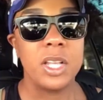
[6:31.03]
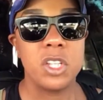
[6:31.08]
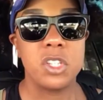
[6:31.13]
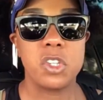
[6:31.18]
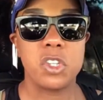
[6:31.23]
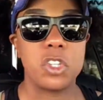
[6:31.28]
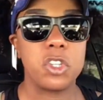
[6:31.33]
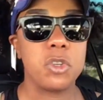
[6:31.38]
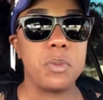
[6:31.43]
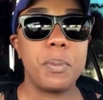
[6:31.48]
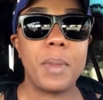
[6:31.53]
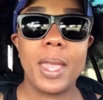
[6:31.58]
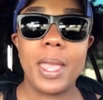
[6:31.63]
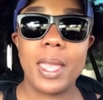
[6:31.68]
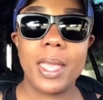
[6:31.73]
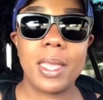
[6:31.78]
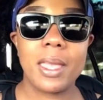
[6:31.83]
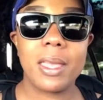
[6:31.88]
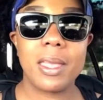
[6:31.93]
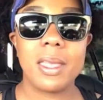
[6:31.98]
so you
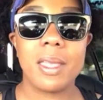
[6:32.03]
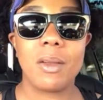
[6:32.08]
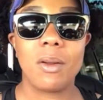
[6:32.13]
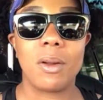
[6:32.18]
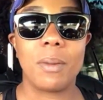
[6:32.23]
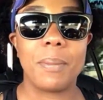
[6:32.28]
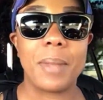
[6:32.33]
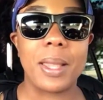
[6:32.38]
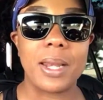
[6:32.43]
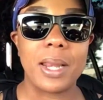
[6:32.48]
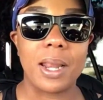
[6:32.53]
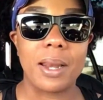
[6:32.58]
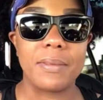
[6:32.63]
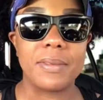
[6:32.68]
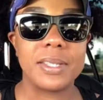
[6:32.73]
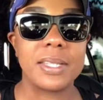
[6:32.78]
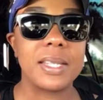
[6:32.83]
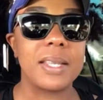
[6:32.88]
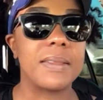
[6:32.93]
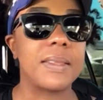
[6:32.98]
may or may not
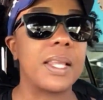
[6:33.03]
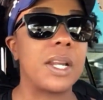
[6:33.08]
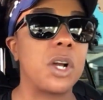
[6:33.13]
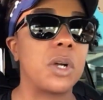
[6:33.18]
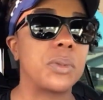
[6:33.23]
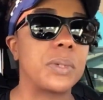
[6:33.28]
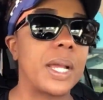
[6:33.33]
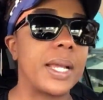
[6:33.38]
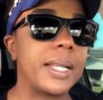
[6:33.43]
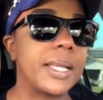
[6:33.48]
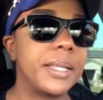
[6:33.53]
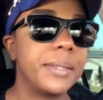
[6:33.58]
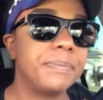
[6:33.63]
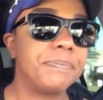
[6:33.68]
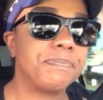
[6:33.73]
have seen that already